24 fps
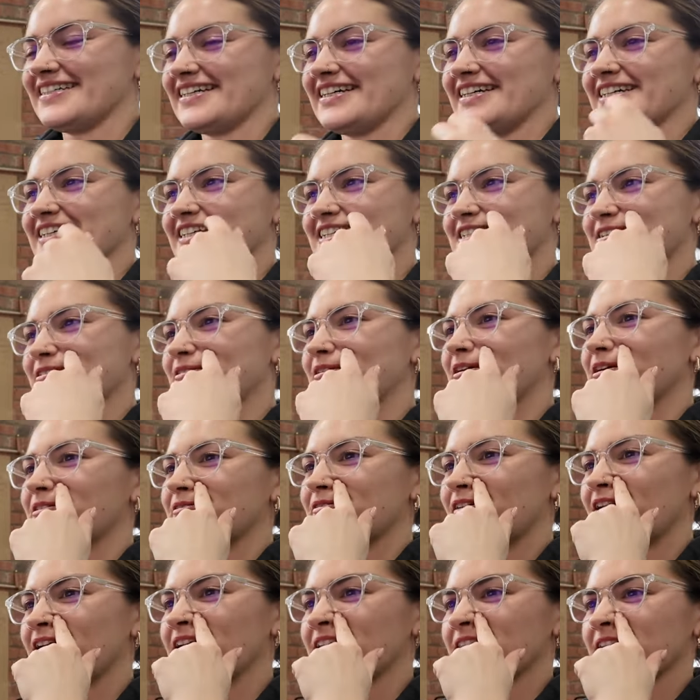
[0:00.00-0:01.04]
dear. So I'll
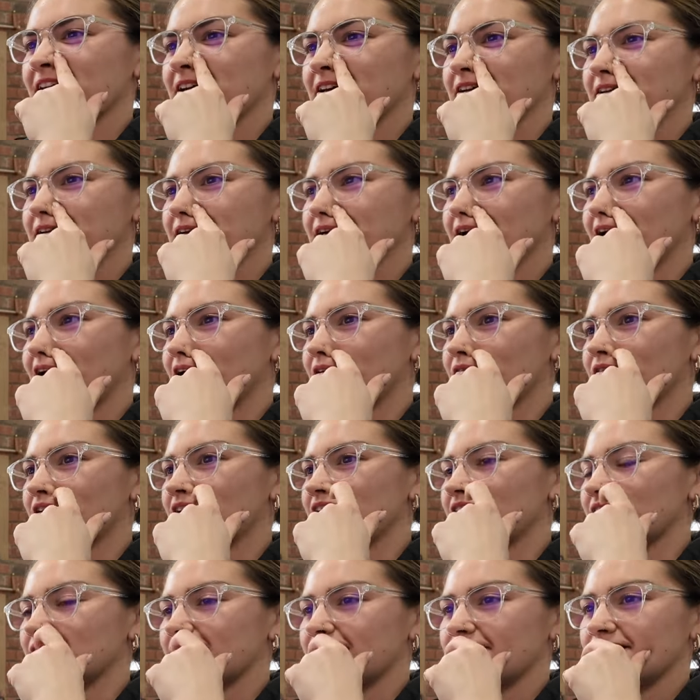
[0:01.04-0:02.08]
write
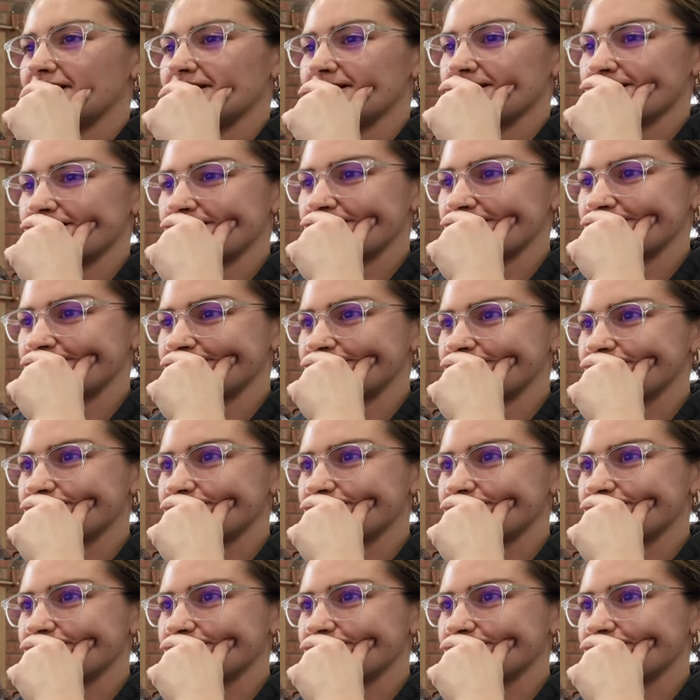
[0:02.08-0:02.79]
those.